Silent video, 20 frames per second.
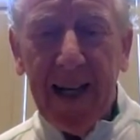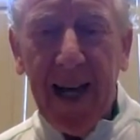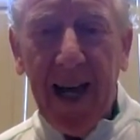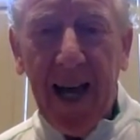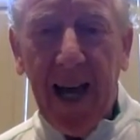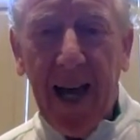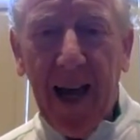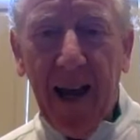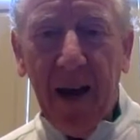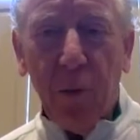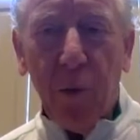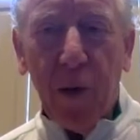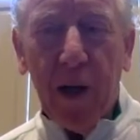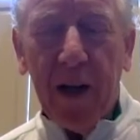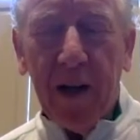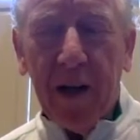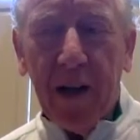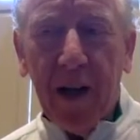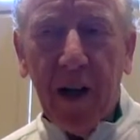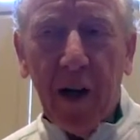And we
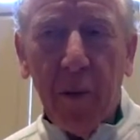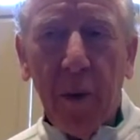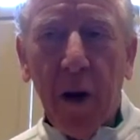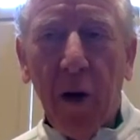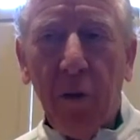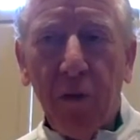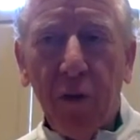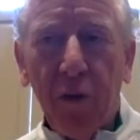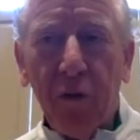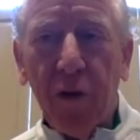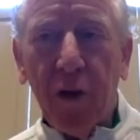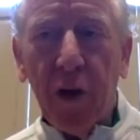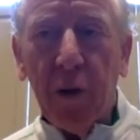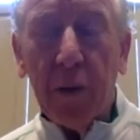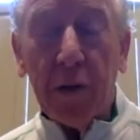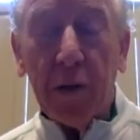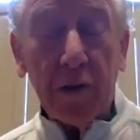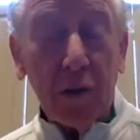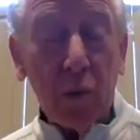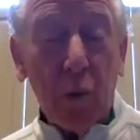didn't get them off the field
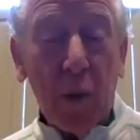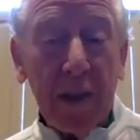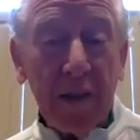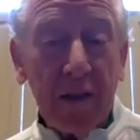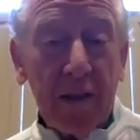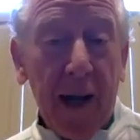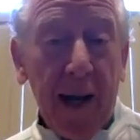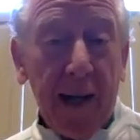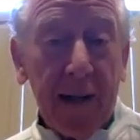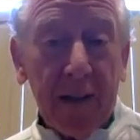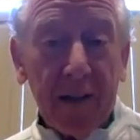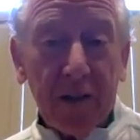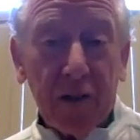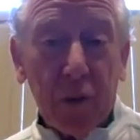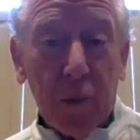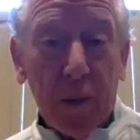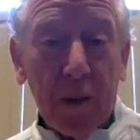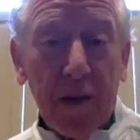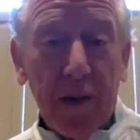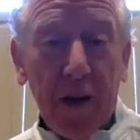because it wasn't lightning,
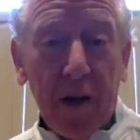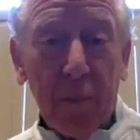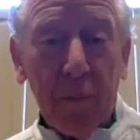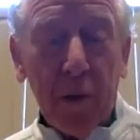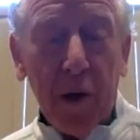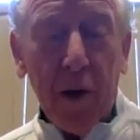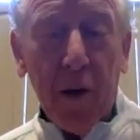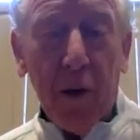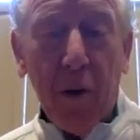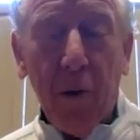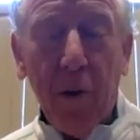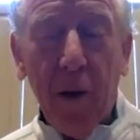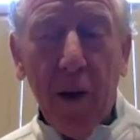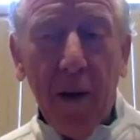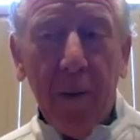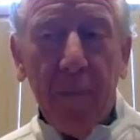so we let them go.